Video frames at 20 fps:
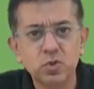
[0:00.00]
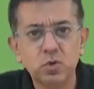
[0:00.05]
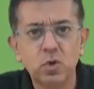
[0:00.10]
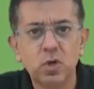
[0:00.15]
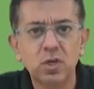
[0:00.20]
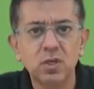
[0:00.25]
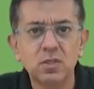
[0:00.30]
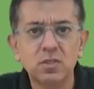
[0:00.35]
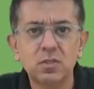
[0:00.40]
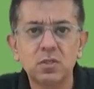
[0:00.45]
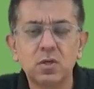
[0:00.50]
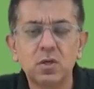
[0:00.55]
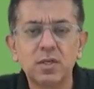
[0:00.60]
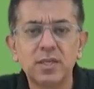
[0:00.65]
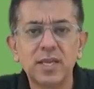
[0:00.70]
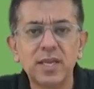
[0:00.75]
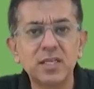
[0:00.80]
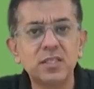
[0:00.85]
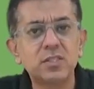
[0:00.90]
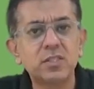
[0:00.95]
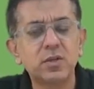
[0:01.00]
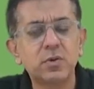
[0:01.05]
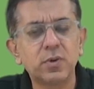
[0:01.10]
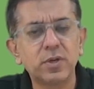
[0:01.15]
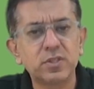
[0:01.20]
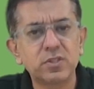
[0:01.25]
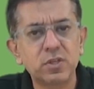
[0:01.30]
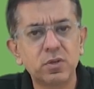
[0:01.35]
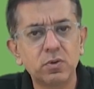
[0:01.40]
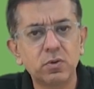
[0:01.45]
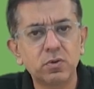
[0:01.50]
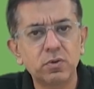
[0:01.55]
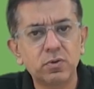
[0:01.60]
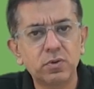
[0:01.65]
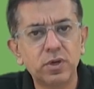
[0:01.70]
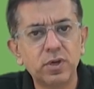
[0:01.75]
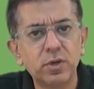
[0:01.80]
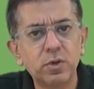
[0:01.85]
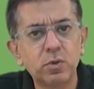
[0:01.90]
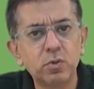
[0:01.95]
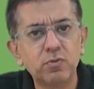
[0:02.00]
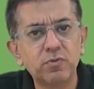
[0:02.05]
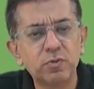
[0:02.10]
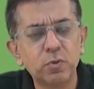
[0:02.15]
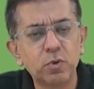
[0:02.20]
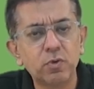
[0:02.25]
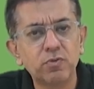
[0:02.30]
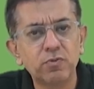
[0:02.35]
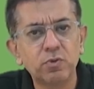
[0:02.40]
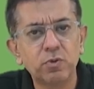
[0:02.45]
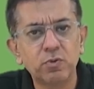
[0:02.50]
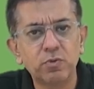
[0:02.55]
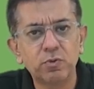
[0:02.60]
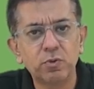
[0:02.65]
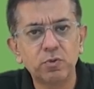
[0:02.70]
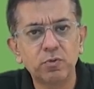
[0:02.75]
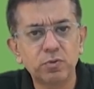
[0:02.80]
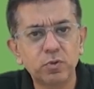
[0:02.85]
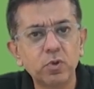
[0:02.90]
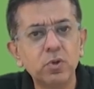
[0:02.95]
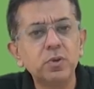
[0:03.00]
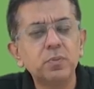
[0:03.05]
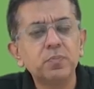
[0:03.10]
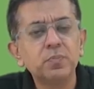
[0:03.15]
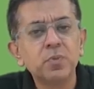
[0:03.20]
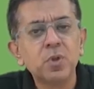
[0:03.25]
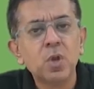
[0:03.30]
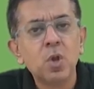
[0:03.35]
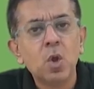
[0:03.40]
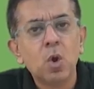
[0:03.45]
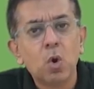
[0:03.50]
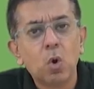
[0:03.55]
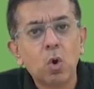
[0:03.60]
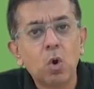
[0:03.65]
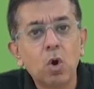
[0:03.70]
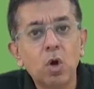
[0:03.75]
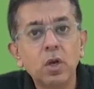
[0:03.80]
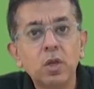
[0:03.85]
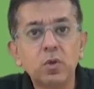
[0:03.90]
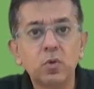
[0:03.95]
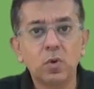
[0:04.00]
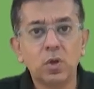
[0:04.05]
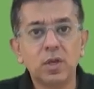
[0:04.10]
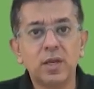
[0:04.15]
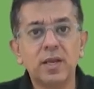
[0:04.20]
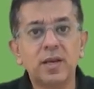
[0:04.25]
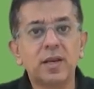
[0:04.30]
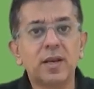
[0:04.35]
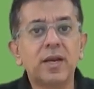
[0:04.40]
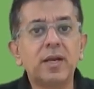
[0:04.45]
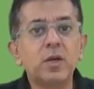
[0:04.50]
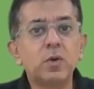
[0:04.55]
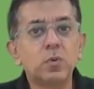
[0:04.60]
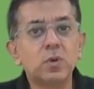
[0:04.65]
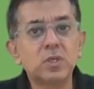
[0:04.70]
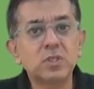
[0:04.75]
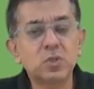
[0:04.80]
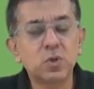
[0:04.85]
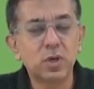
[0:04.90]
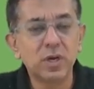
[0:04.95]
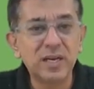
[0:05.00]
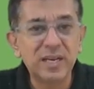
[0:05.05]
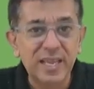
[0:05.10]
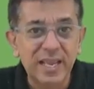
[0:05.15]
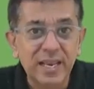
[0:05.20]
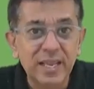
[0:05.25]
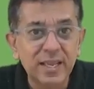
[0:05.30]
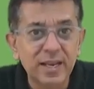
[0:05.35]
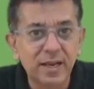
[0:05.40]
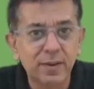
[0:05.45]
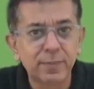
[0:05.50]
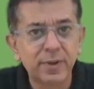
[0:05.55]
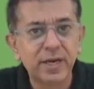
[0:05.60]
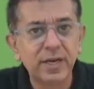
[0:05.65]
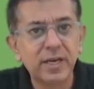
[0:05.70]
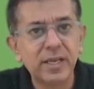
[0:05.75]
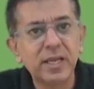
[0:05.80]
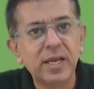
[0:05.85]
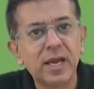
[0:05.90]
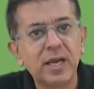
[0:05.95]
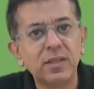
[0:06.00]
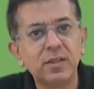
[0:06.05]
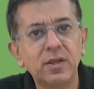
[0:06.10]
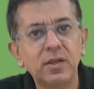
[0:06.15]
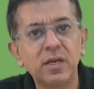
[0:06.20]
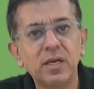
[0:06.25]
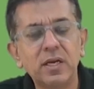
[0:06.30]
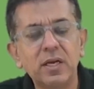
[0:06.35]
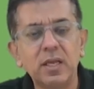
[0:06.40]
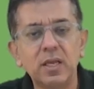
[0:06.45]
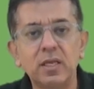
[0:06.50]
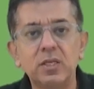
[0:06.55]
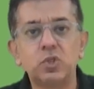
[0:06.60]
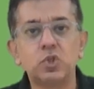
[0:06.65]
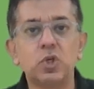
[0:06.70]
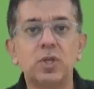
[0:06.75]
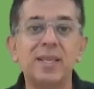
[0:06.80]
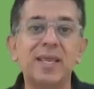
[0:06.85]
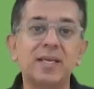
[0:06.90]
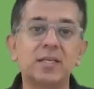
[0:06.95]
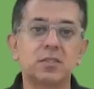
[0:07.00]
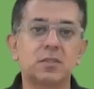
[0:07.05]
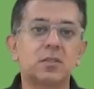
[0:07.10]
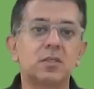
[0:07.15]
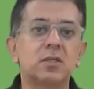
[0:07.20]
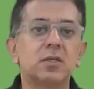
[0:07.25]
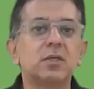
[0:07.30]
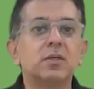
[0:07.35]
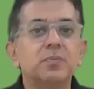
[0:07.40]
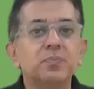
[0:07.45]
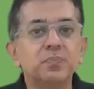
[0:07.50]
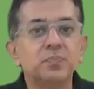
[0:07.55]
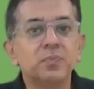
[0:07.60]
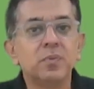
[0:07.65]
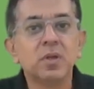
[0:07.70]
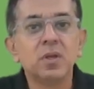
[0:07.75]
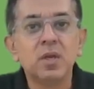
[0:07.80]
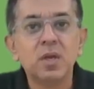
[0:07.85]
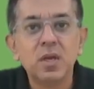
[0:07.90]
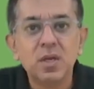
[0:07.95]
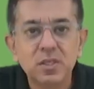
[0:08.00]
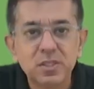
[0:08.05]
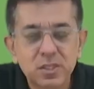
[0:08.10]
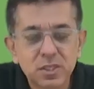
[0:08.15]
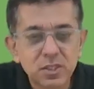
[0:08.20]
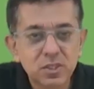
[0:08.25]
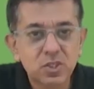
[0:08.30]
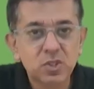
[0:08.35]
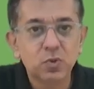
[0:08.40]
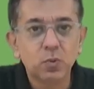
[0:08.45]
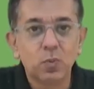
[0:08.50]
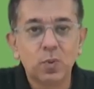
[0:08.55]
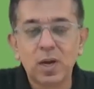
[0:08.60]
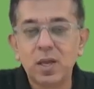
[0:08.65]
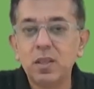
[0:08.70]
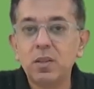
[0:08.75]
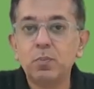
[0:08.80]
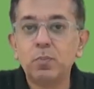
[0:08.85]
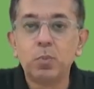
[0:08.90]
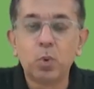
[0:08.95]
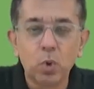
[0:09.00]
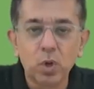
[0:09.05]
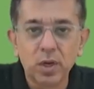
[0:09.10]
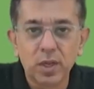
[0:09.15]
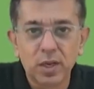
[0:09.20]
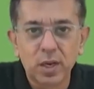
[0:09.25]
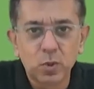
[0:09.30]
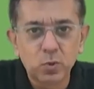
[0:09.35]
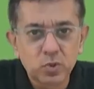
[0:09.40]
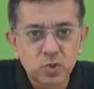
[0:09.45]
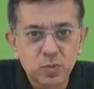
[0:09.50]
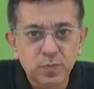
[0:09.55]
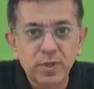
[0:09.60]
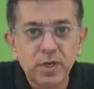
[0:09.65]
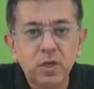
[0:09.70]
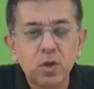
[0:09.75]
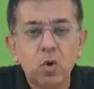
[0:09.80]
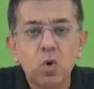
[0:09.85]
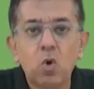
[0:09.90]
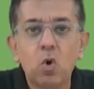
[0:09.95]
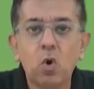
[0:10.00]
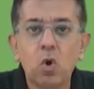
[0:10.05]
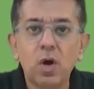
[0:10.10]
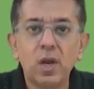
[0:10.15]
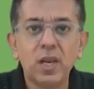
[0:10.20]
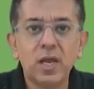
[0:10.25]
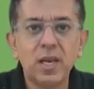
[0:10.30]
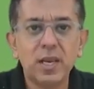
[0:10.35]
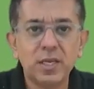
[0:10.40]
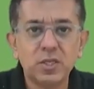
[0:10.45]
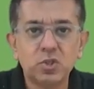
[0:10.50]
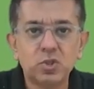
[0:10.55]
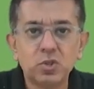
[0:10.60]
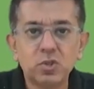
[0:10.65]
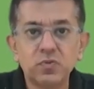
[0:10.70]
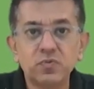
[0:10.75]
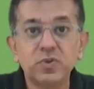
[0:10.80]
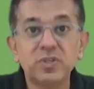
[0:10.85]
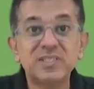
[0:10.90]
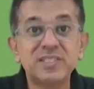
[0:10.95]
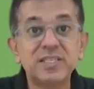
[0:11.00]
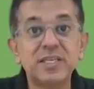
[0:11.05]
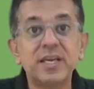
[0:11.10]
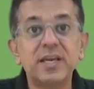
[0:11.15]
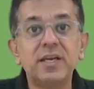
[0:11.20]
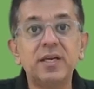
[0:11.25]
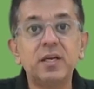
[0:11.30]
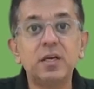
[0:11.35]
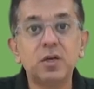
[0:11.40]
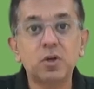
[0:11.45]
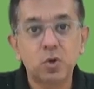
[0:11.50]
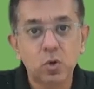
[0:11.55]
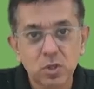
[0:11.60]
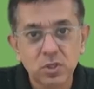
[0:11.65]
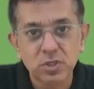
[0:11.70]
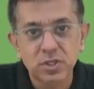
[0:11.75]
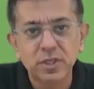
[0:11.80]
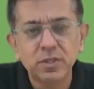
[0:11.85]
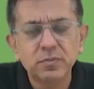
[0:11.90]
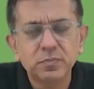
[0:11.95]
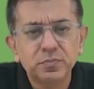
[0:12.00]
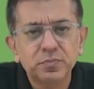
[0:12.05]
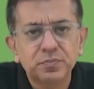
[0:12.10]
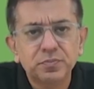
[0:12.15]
call us on 8080324444, or you all can write to us on our Telegram ID @AJNext. Just one bold announcement, all our lectures for CA Inter Costing